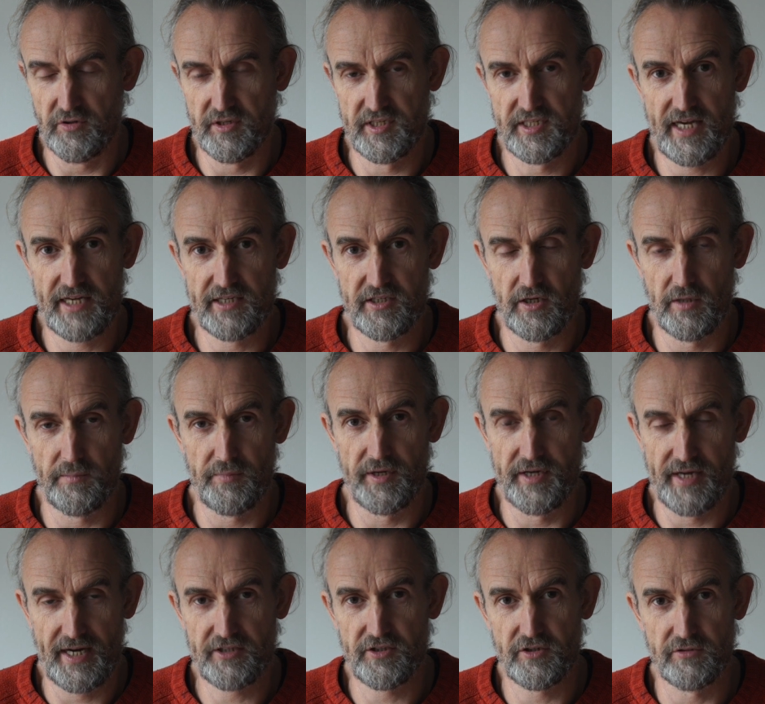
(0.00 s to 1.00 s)
you set up a
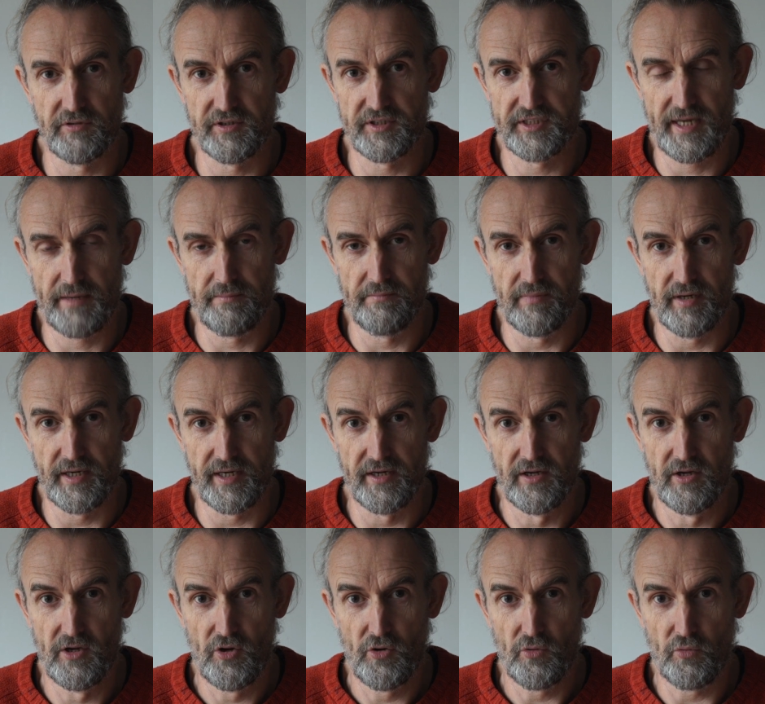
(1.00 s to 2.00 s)
national assembly
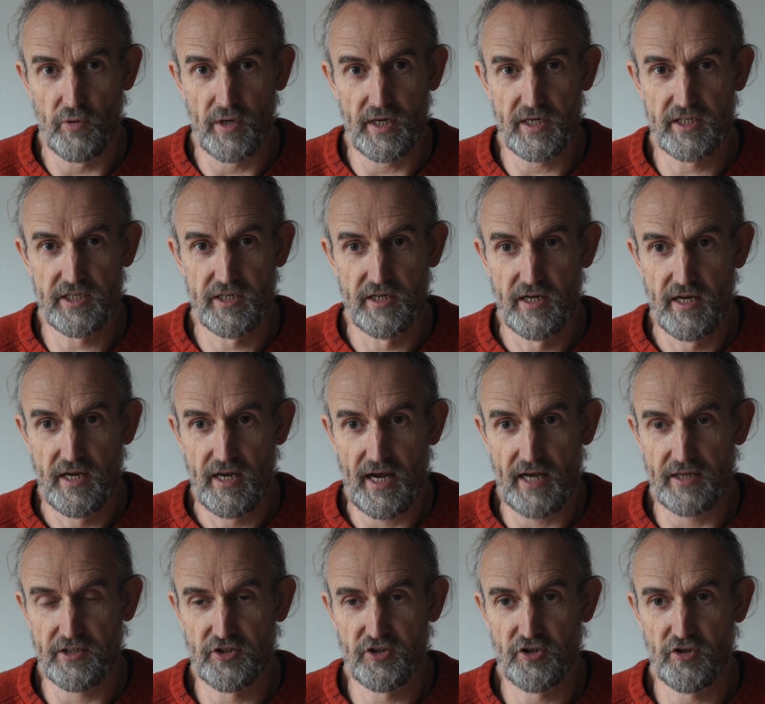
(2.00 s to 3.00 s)
which
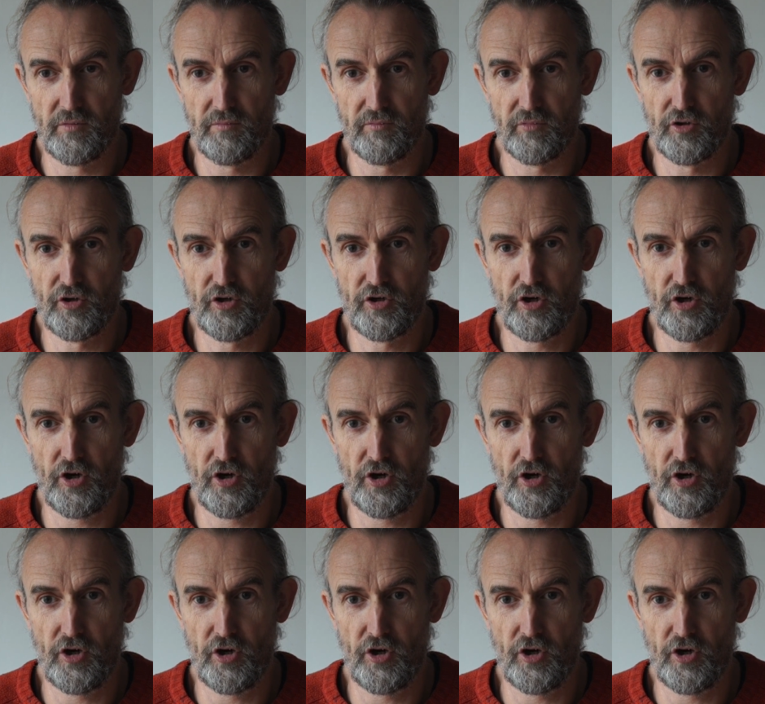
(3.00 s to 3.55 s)
has some